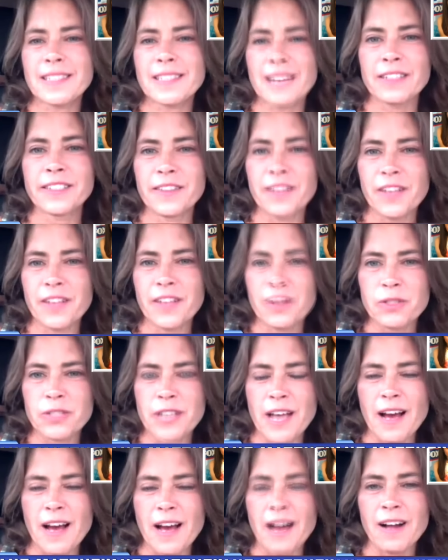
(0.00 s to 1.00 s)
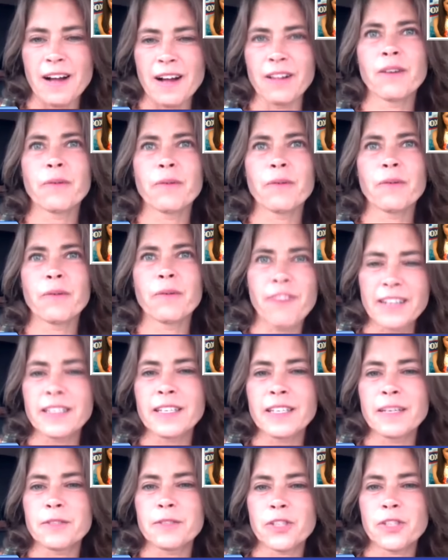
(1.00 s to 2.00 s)
settled in the hotel, we
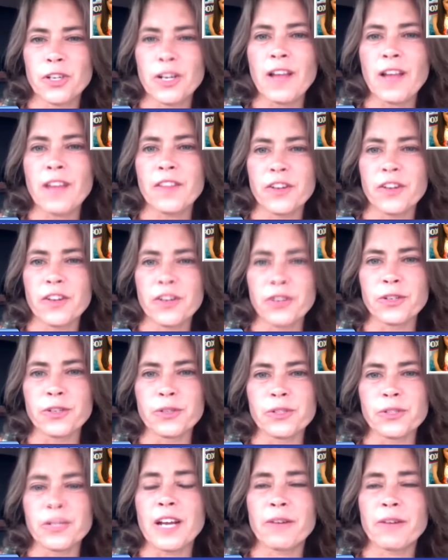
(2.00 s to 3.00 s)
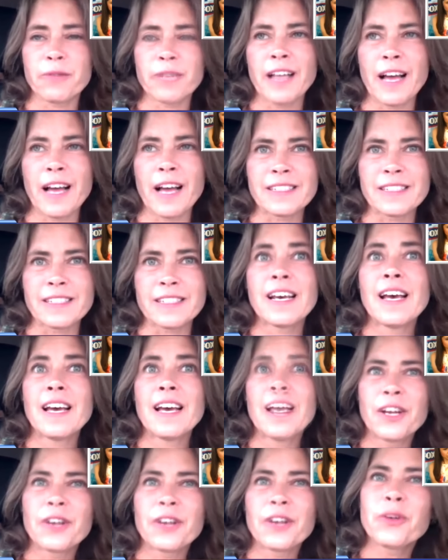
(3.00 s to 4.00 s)
finally turned on the news and realized,
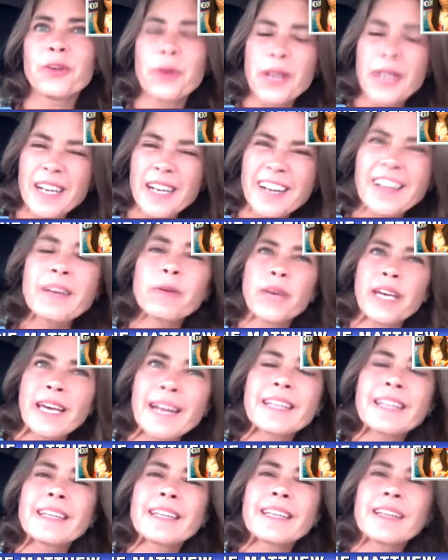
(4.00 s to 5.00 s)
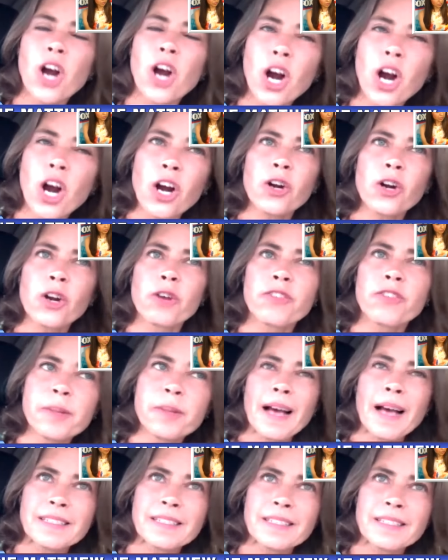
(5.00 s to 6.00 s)
you know, you had, we had heard over
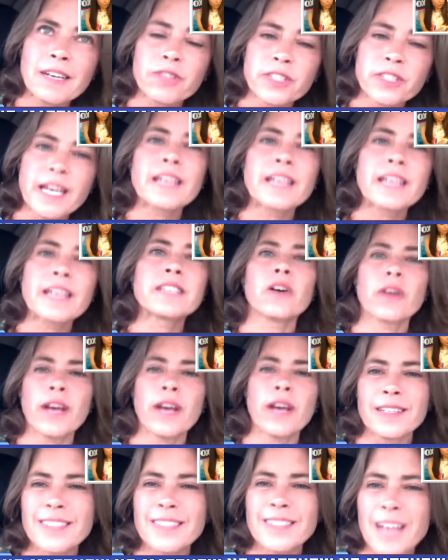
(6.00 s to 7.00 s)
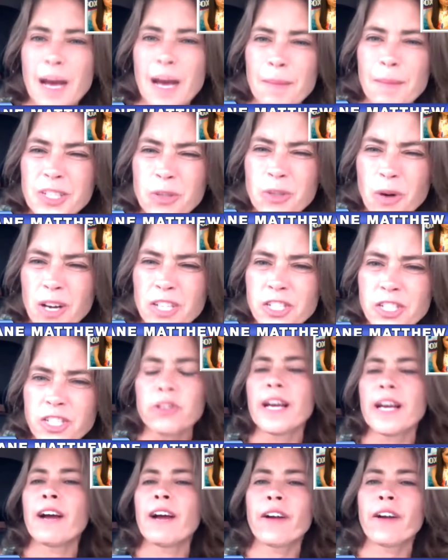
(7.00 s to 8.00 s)
the past several days, okay, it's coming to our
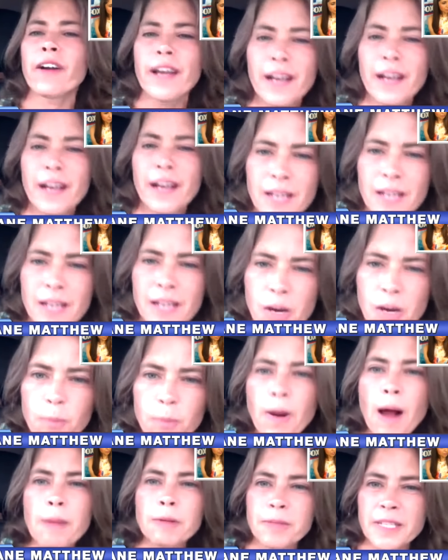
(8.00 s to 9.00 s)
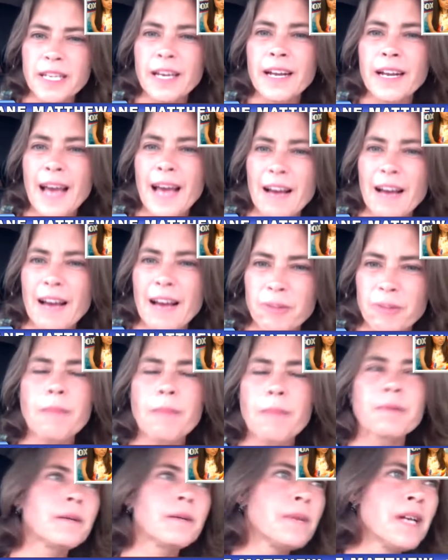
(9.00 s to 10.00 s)
general area. We're probably going to have a
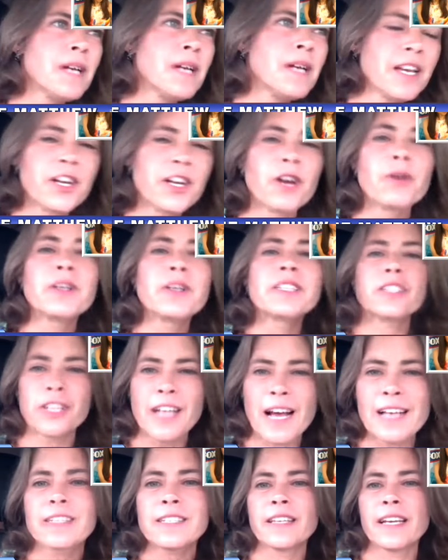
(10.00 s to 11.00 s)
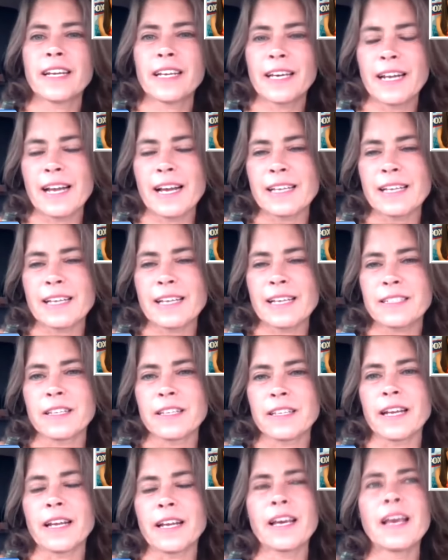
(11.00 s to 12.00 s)
problem. You know, it started escalating and
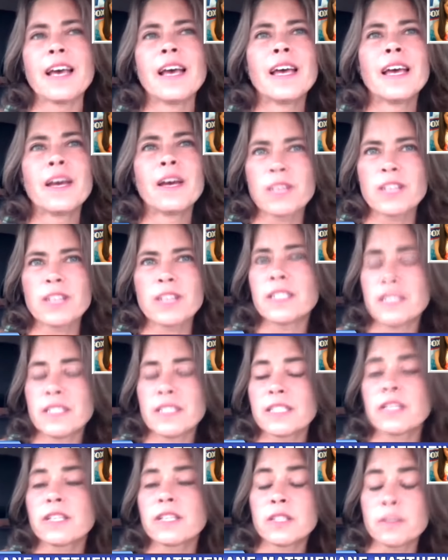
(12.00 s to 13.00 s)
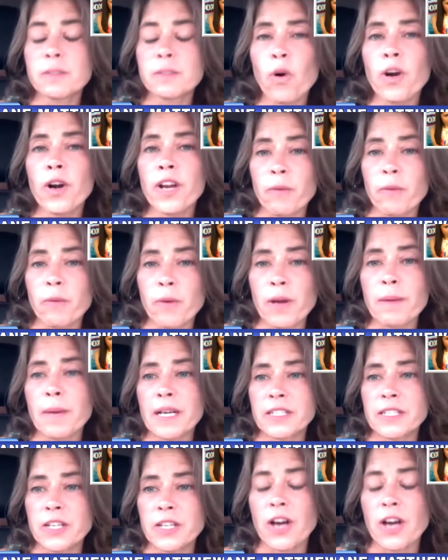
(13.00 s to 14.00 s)
escalating. It wasn't until this morning when
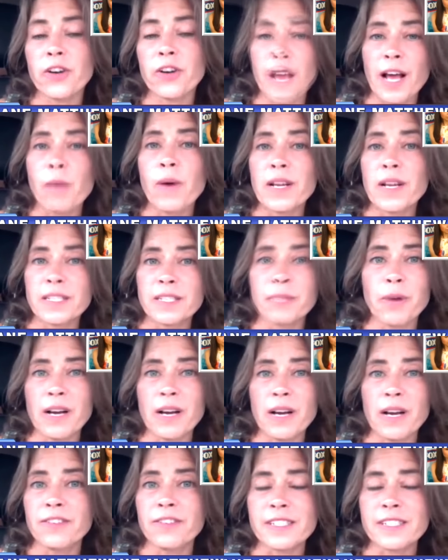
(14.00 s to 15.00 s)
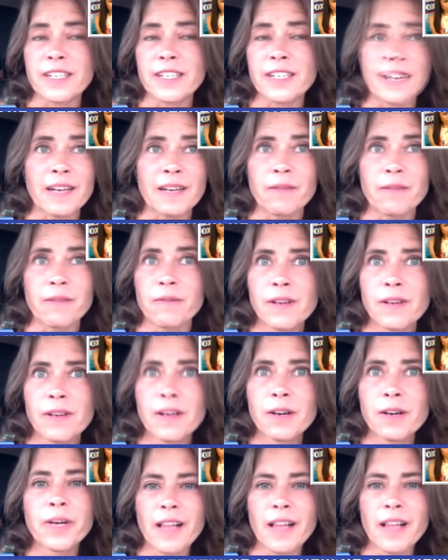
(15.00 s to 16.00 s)
my daughter and I went to breakfast and I
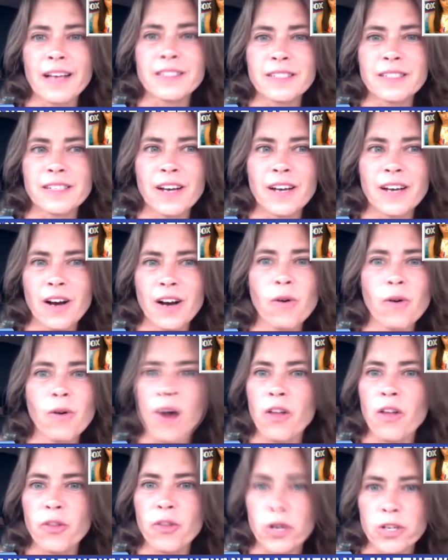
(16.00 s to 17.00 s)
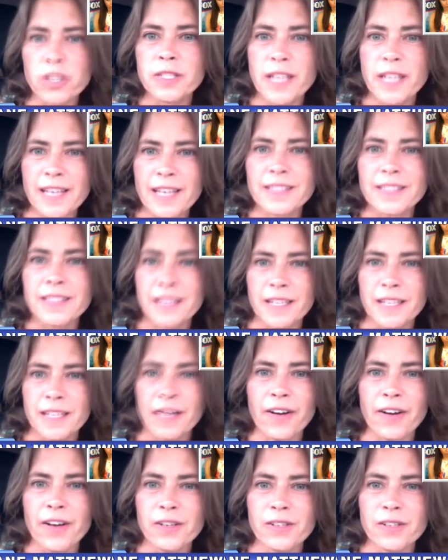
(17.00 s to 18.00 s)
realized, oh, all the worst case
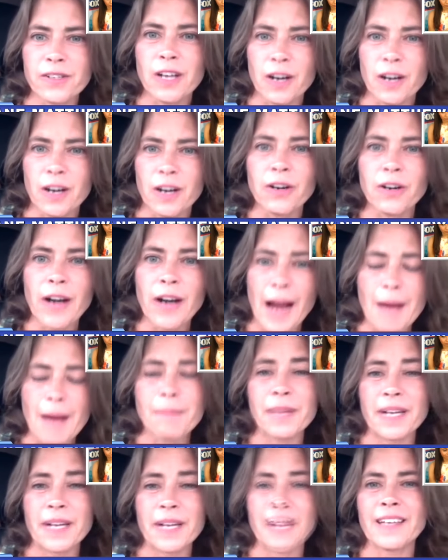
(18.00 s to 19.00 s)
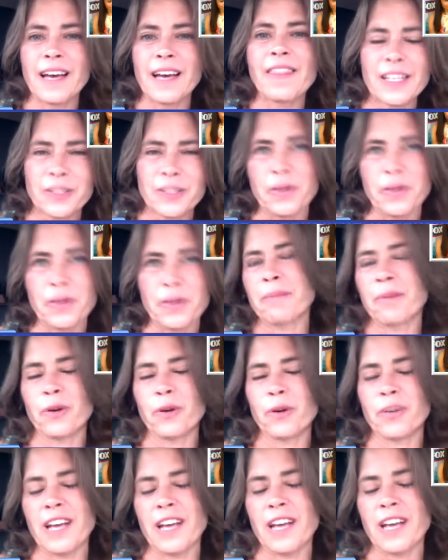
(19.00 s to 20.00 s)
scenarios are happening. And that's right. when I
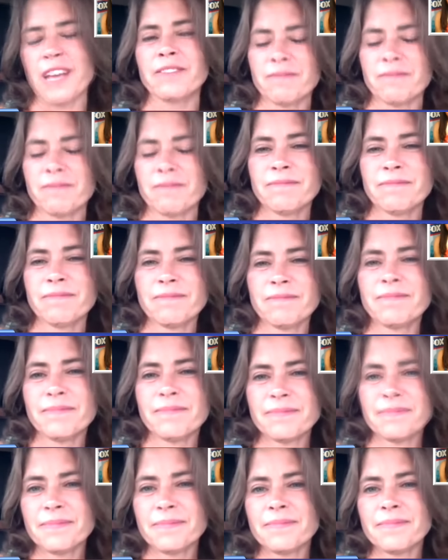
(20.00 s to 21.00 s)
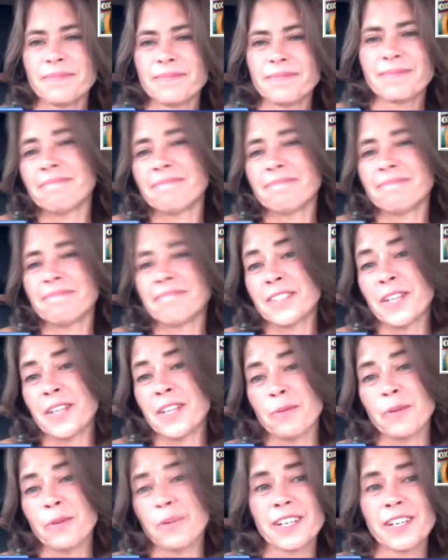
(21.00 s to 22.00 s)
broke down. Uh, and the kids so
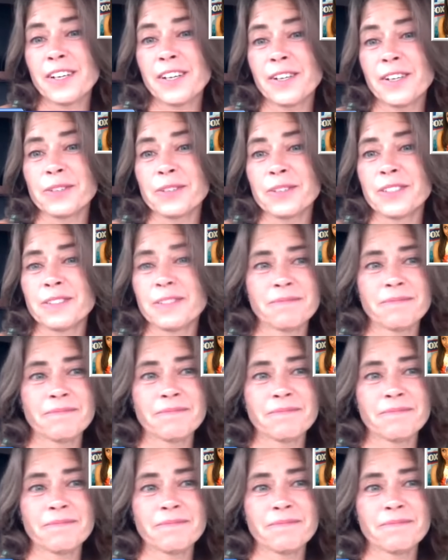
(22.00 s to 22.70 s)
are. What are you going to do? Uh,